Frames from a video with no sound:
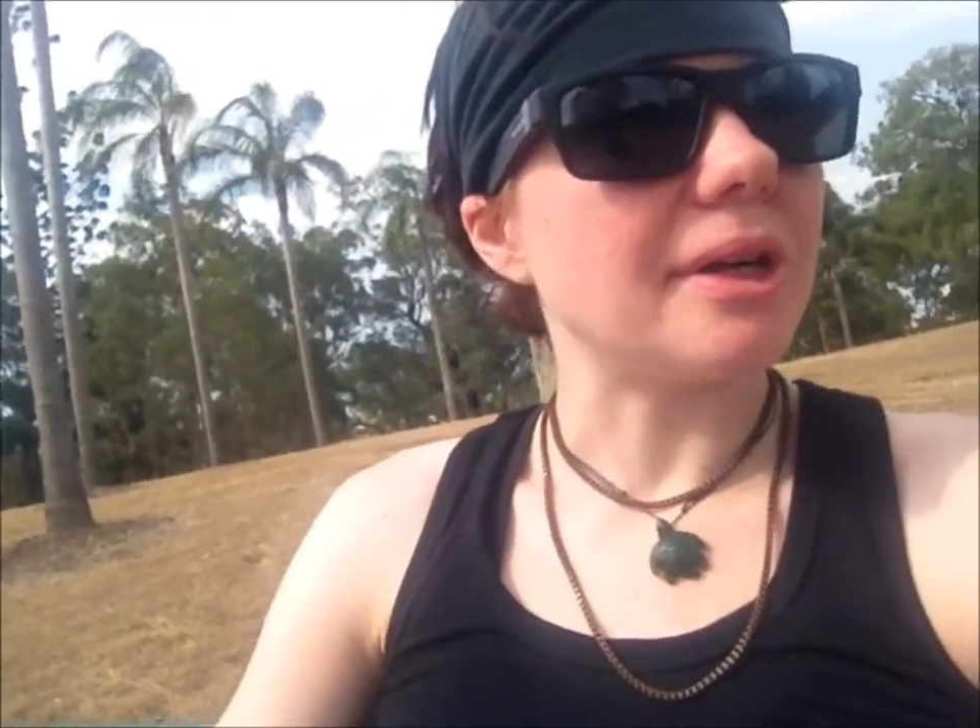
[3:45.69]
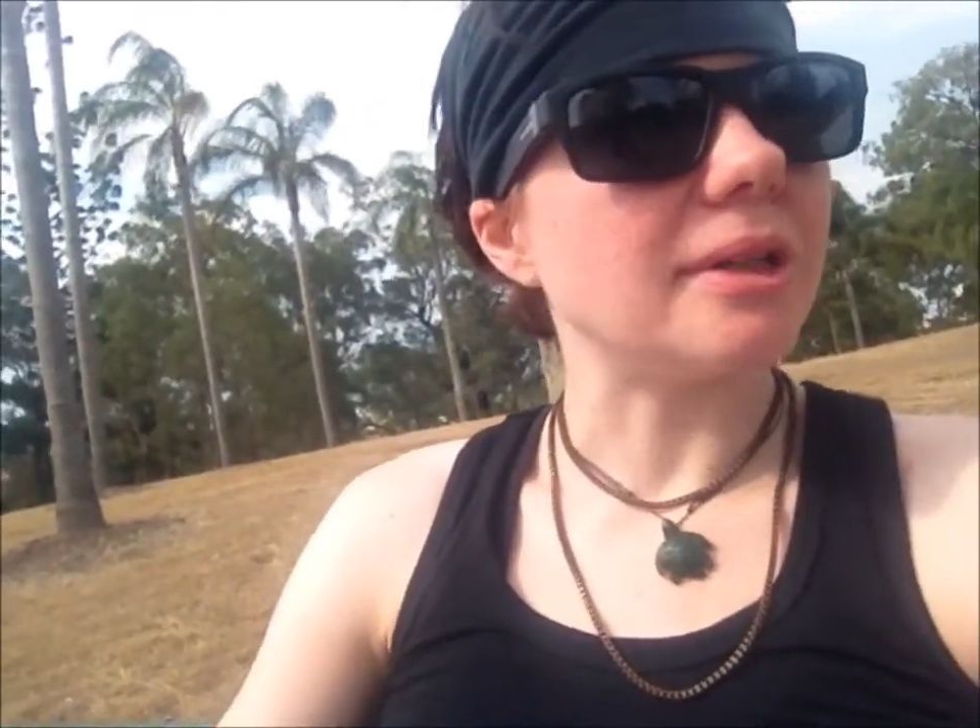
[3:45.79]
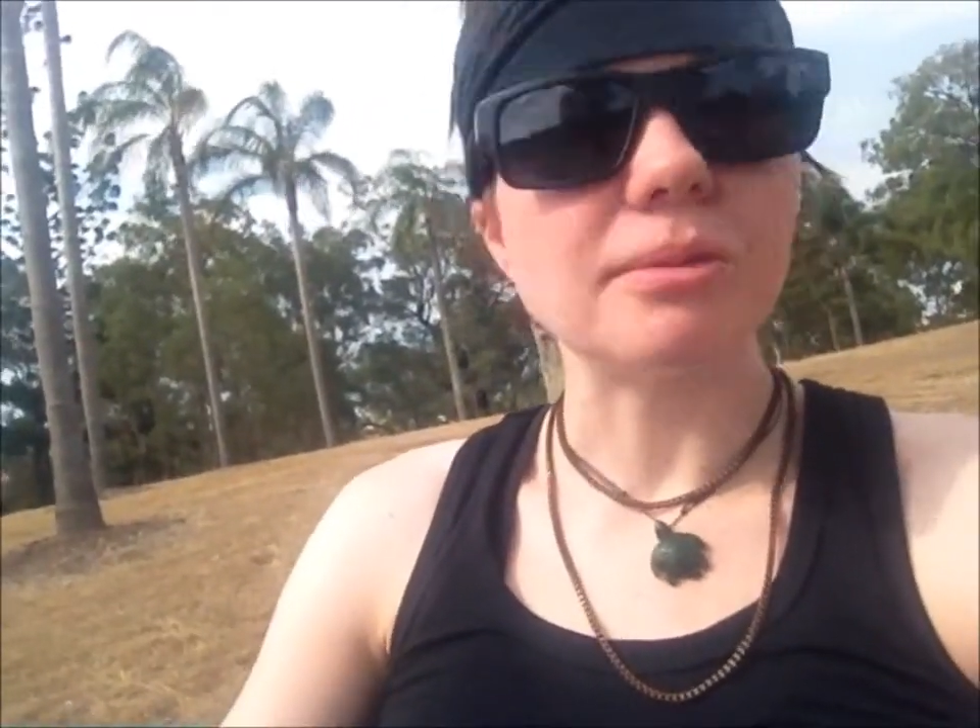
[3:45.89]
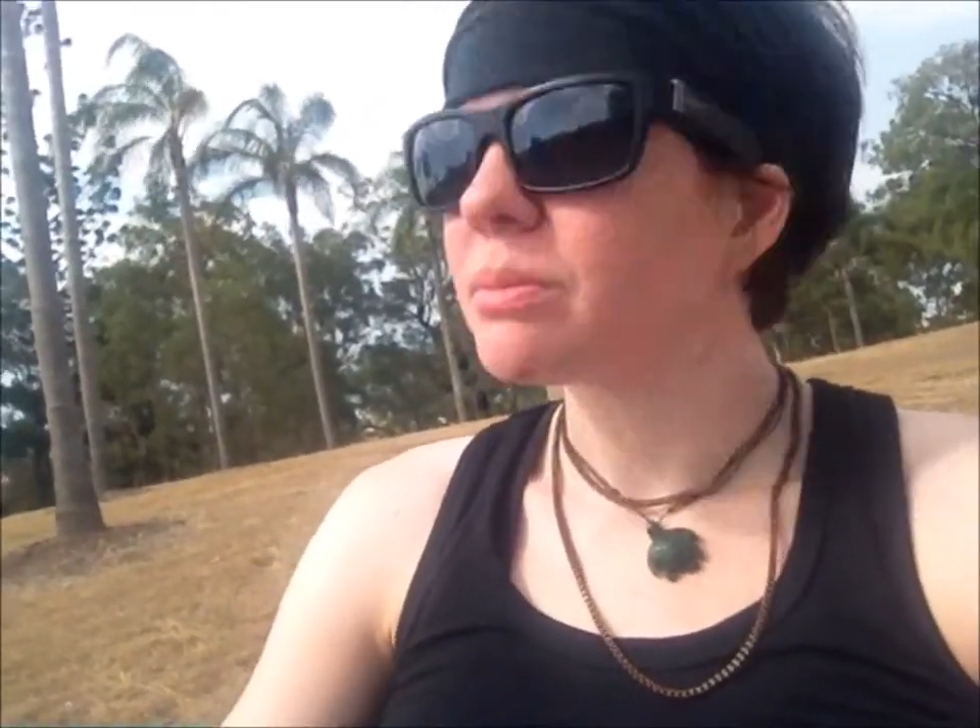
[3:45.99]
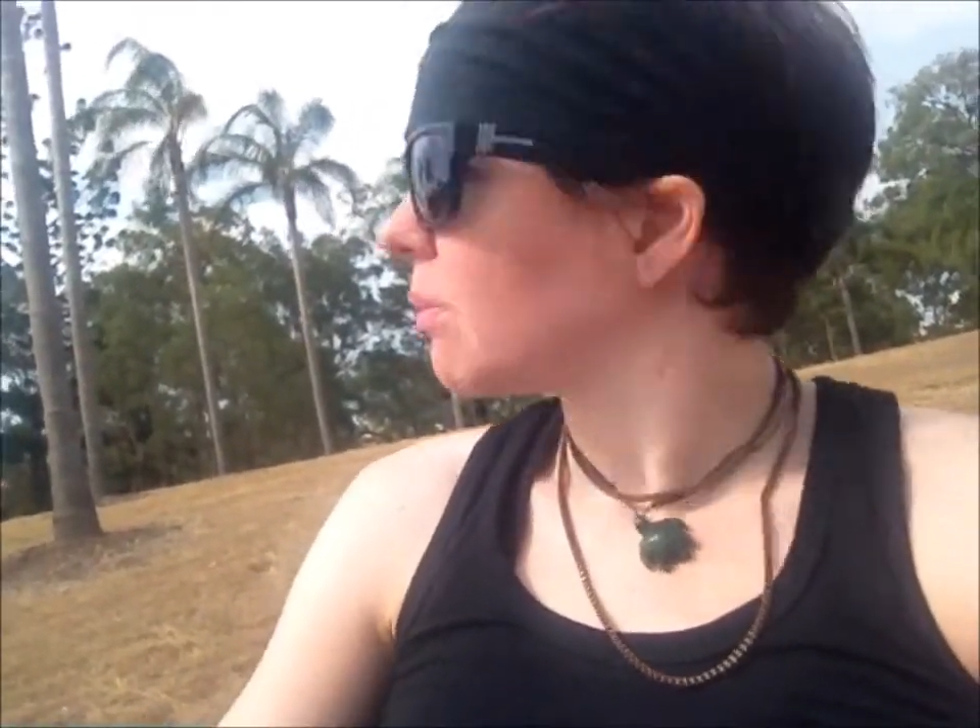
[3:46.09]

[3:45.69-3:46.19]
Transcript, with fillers: Um,